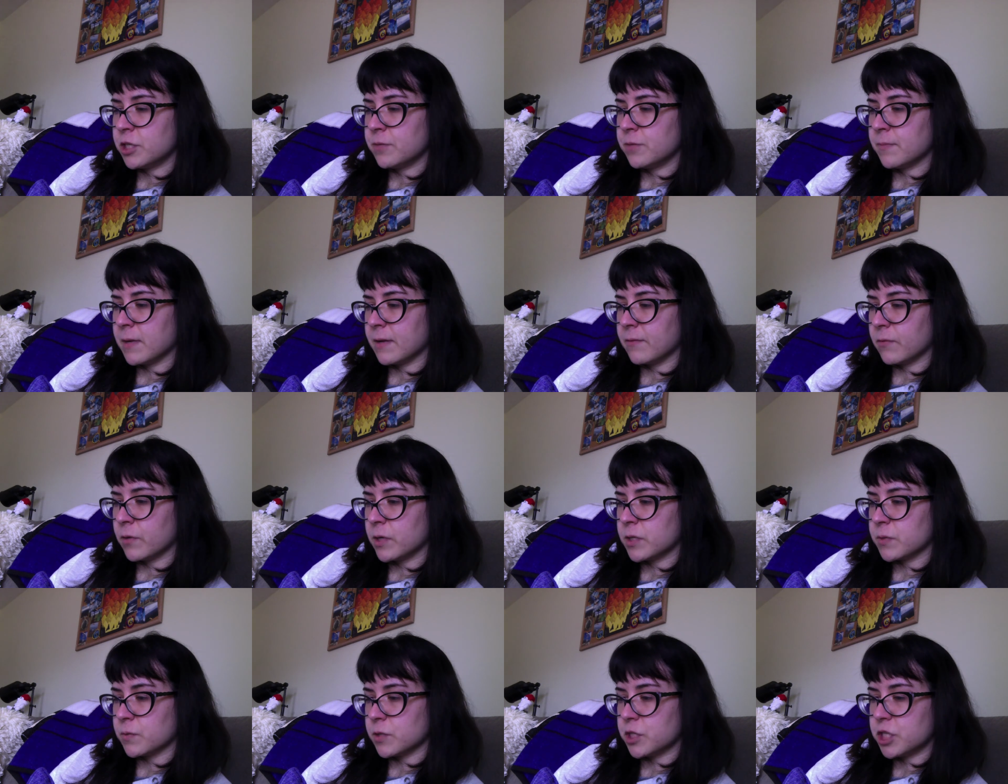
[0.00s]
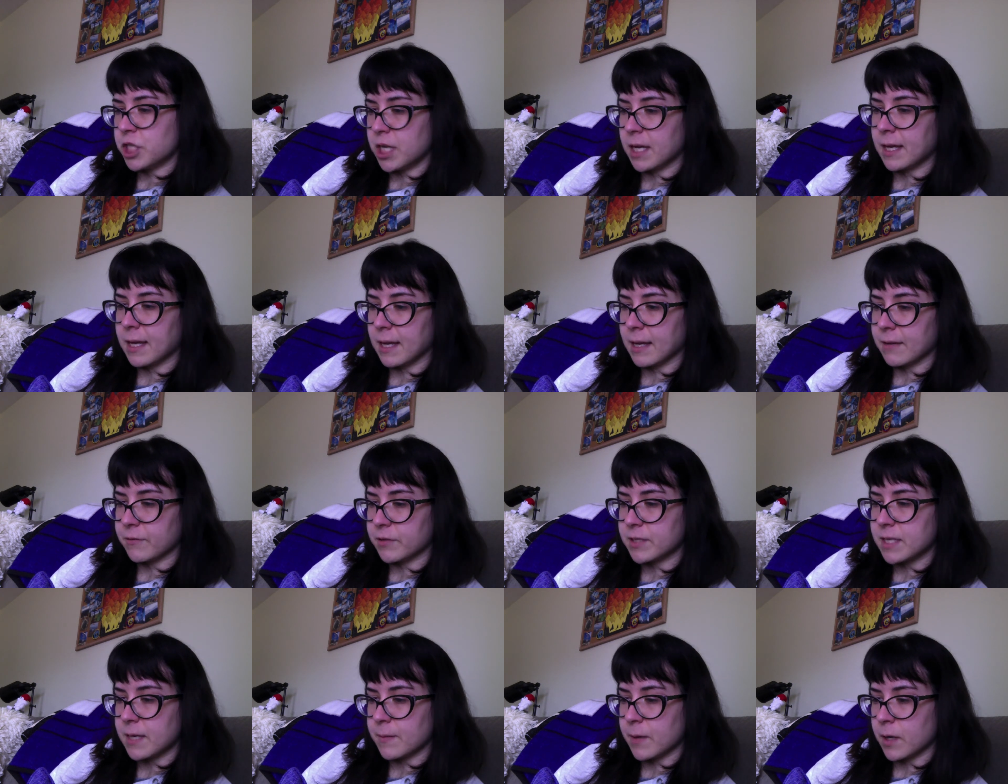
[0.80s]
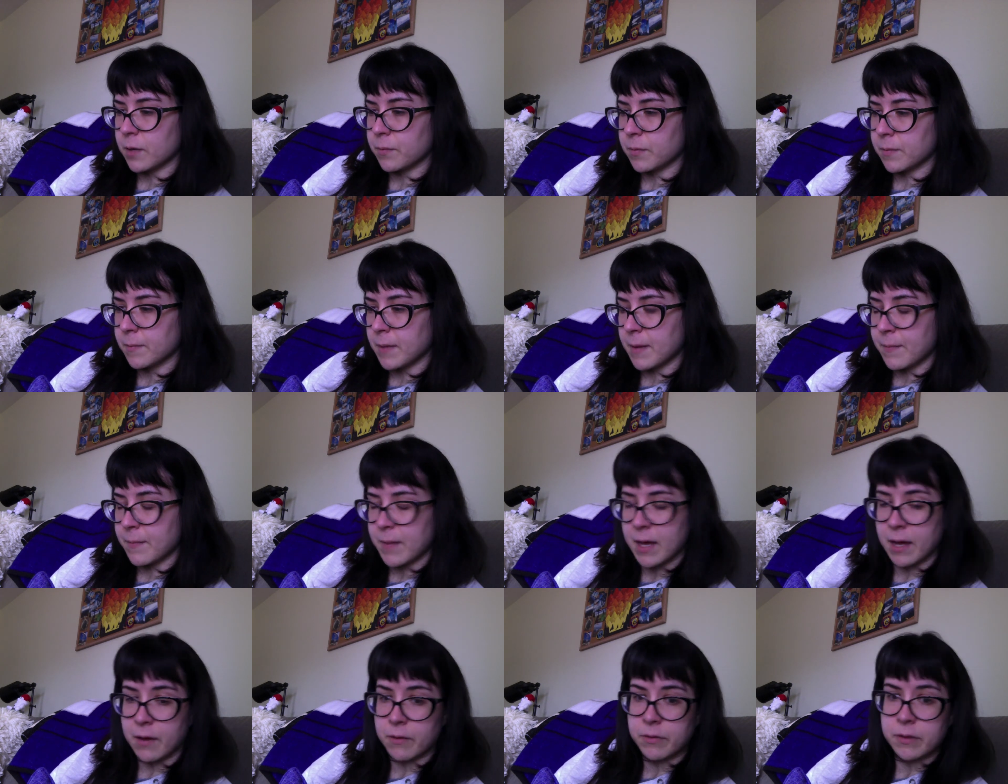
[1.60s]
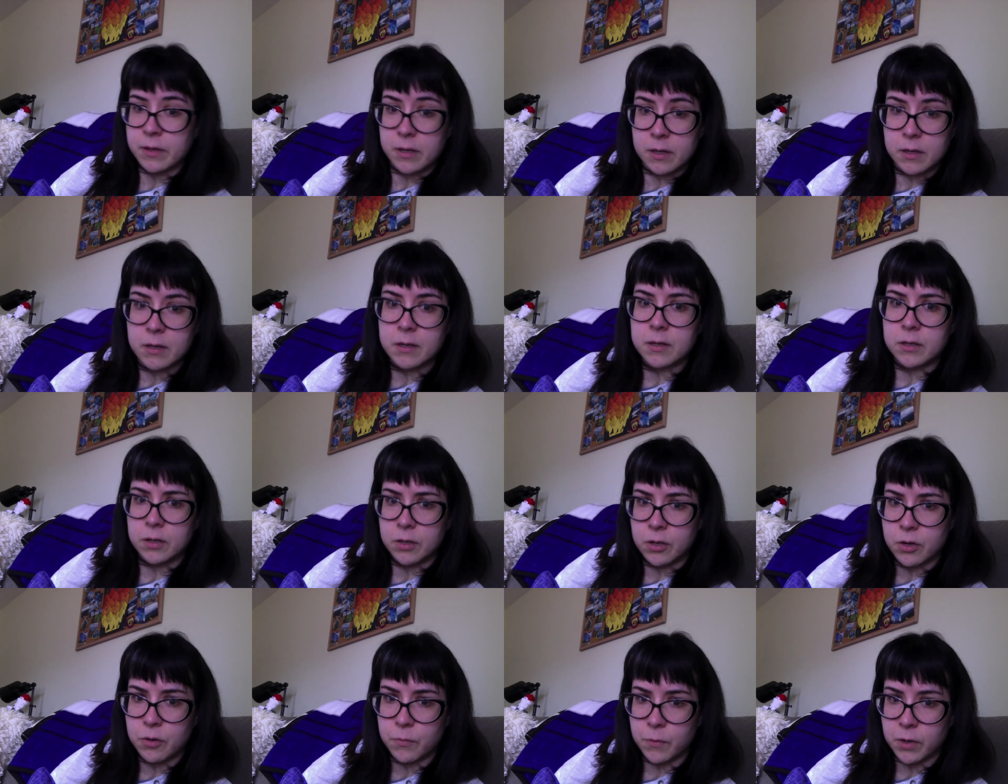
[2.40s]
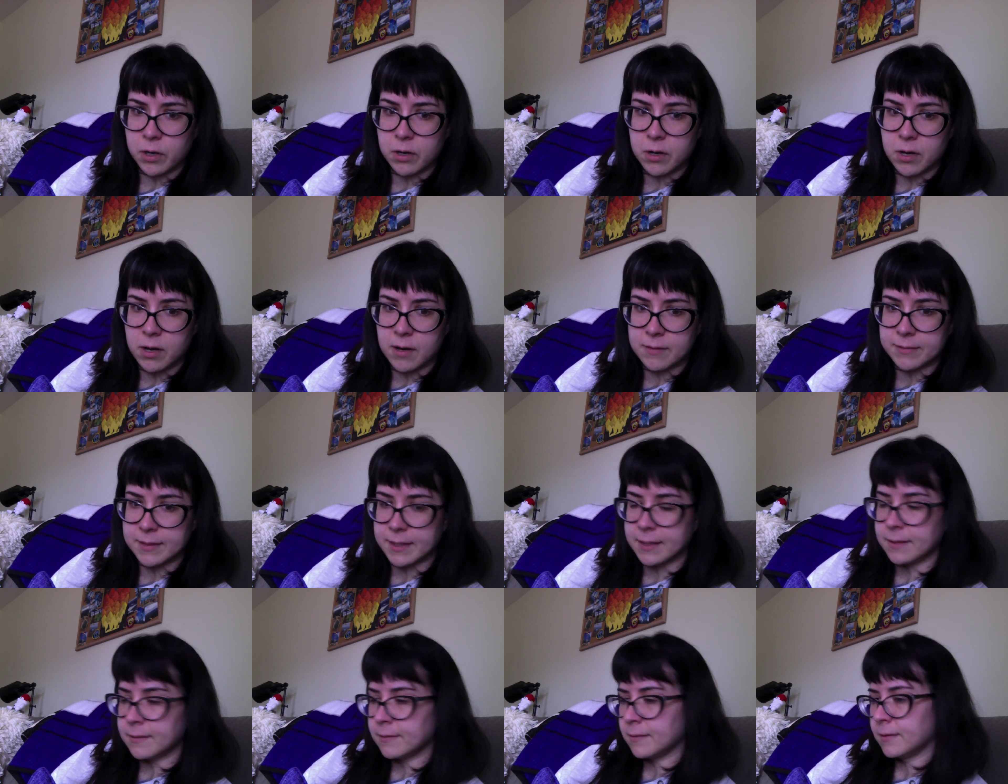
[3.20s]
you, my voice was shaking every time I opened my mouth. No more coffee.